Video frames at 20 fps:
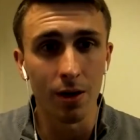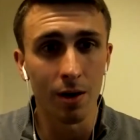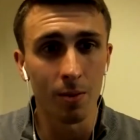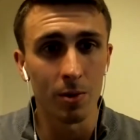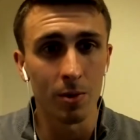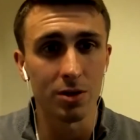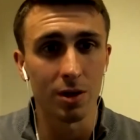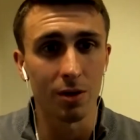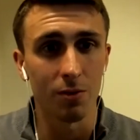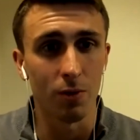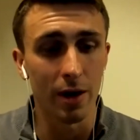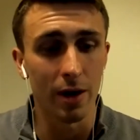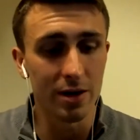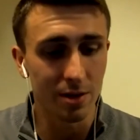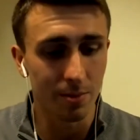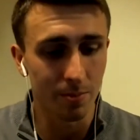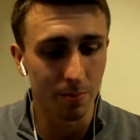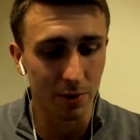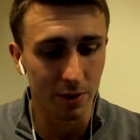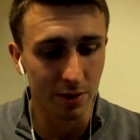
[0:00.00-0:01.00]
much I rate
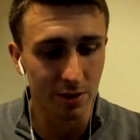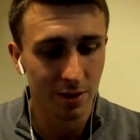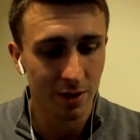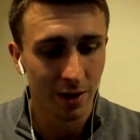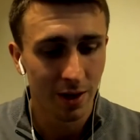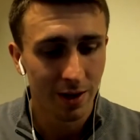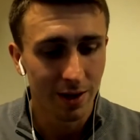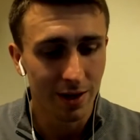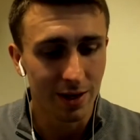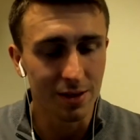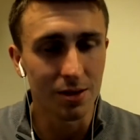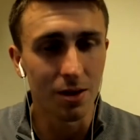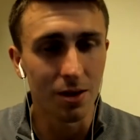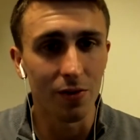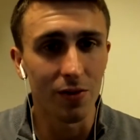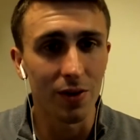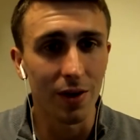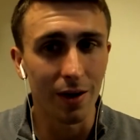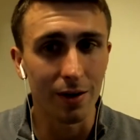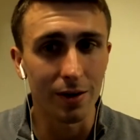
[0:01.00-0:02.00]
him, but he's not
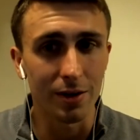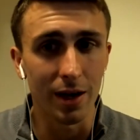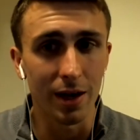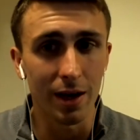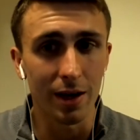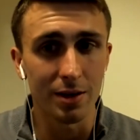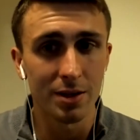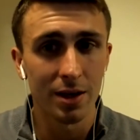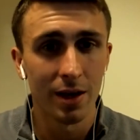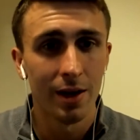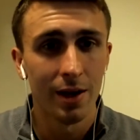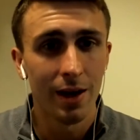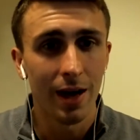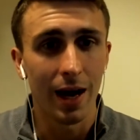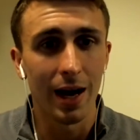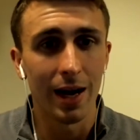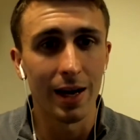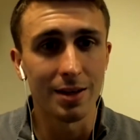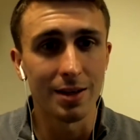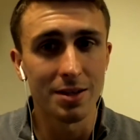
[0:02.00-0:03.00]
there yet.
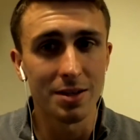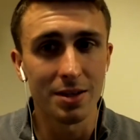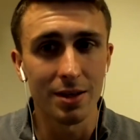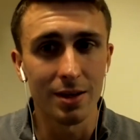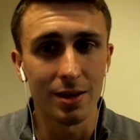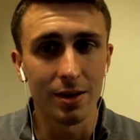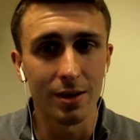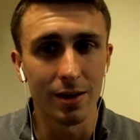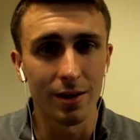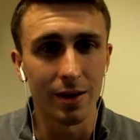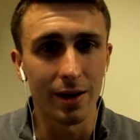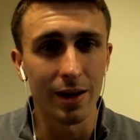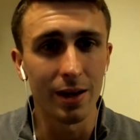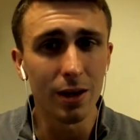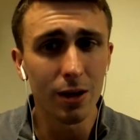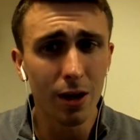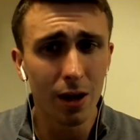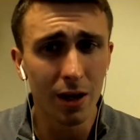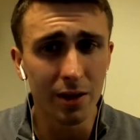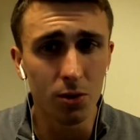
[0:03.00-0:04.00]
And
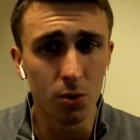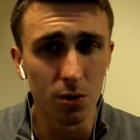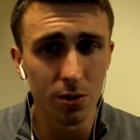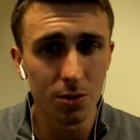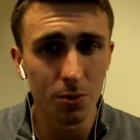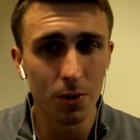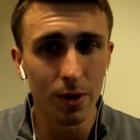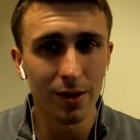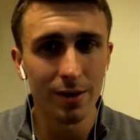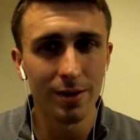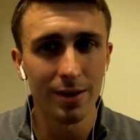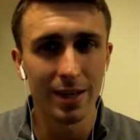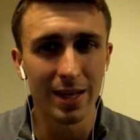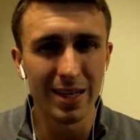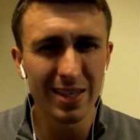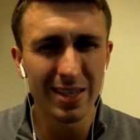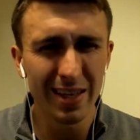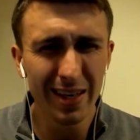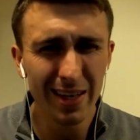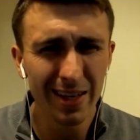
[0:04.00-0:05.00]
Ilkay Gundogan,
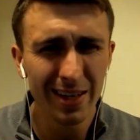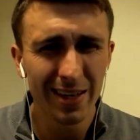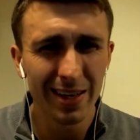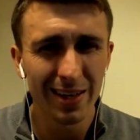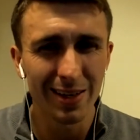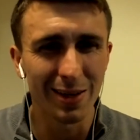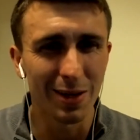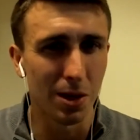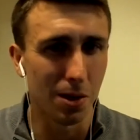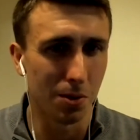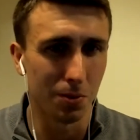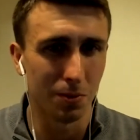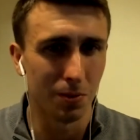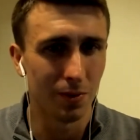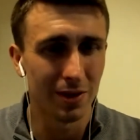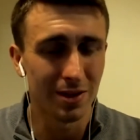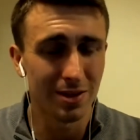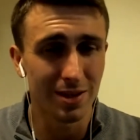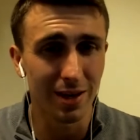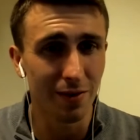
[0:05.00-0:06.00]
is he? No,
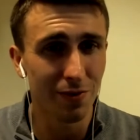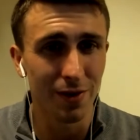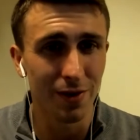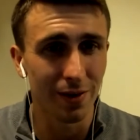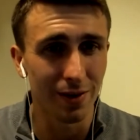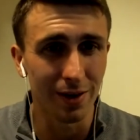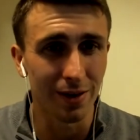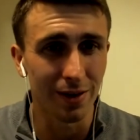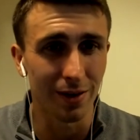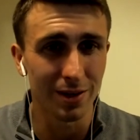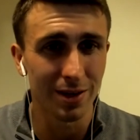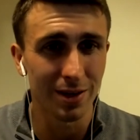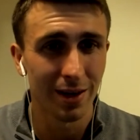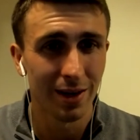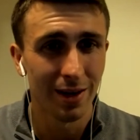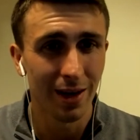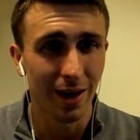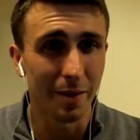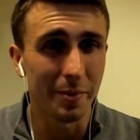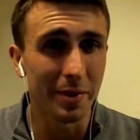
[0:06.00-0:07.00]
he's definitely not.
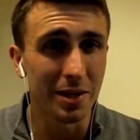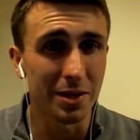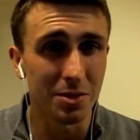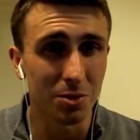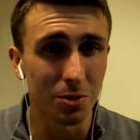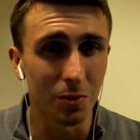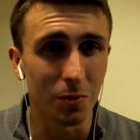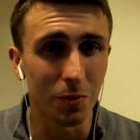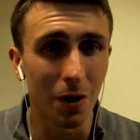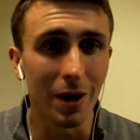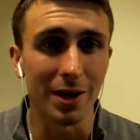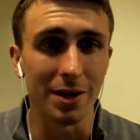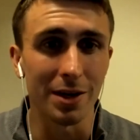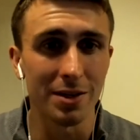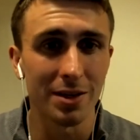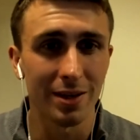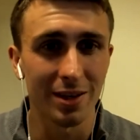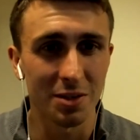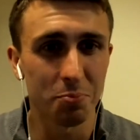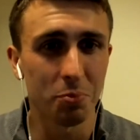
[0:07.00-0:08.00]
I mean, he's all right.
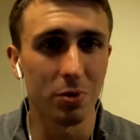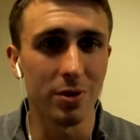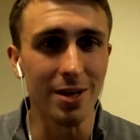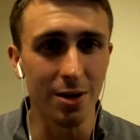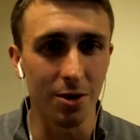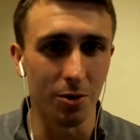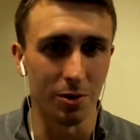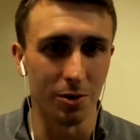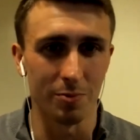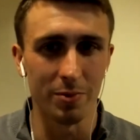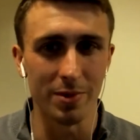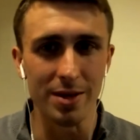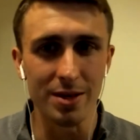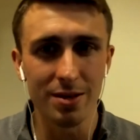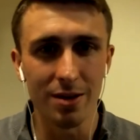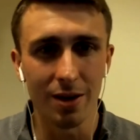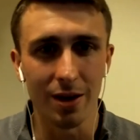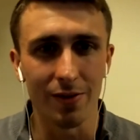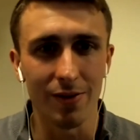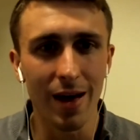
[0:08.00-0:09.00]
He's pretty good, but he's
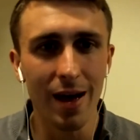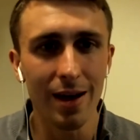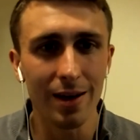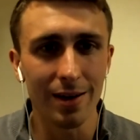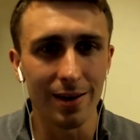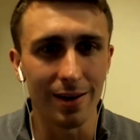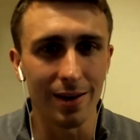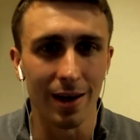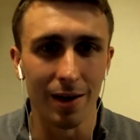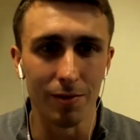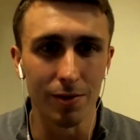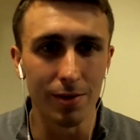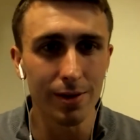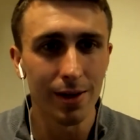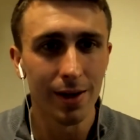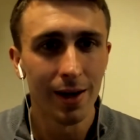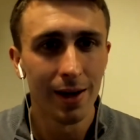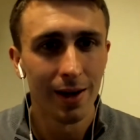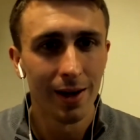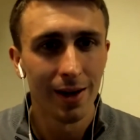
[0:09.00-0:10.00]
not at that level.
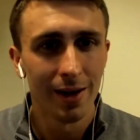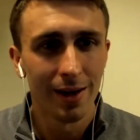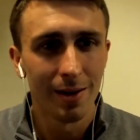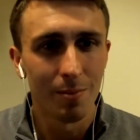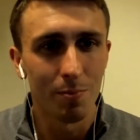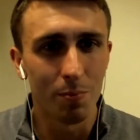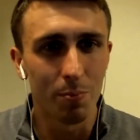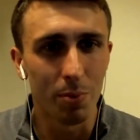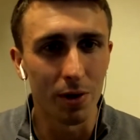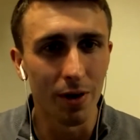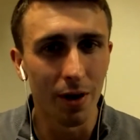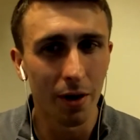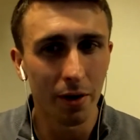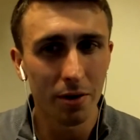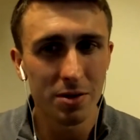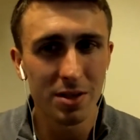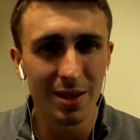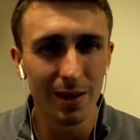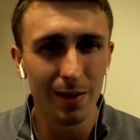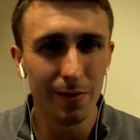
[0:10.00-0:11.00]
Bernardo
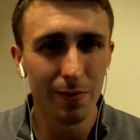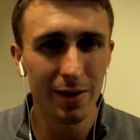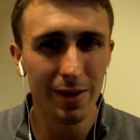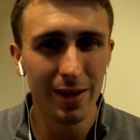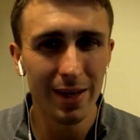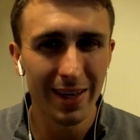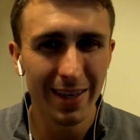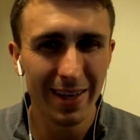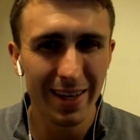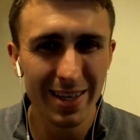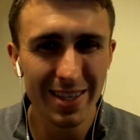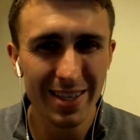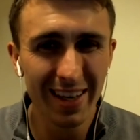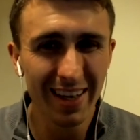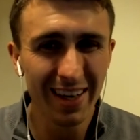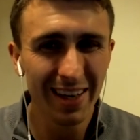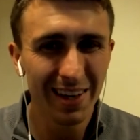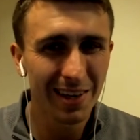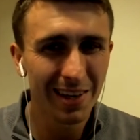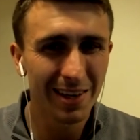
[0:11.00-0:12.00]
Silva, is he?